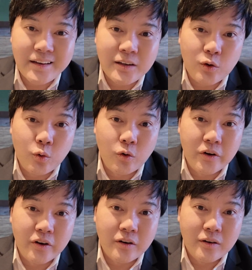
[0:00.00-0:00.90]
in
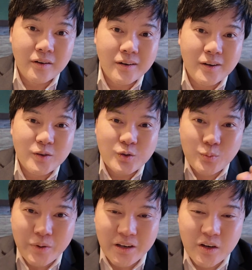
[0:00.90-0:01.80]
order
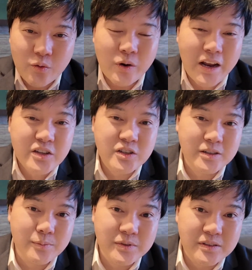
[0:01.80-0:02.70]
to build
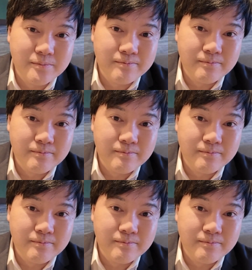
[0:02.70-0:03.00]
relationships.